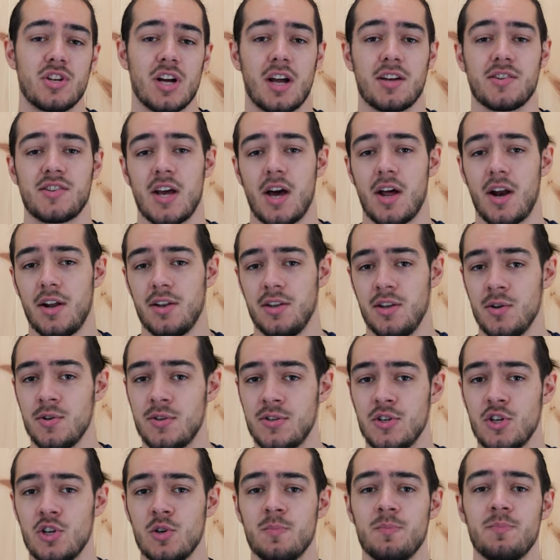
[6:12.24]
check us out on
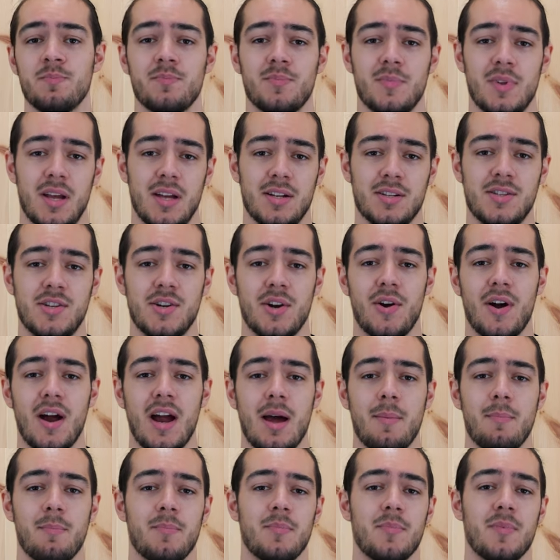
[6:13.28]
YouTube,
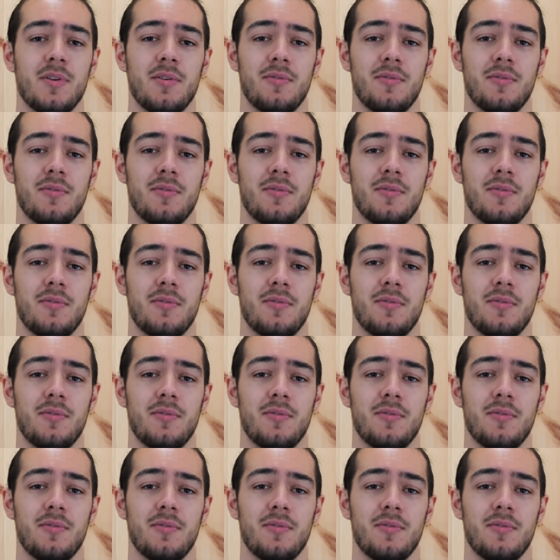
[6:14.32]
Instagram,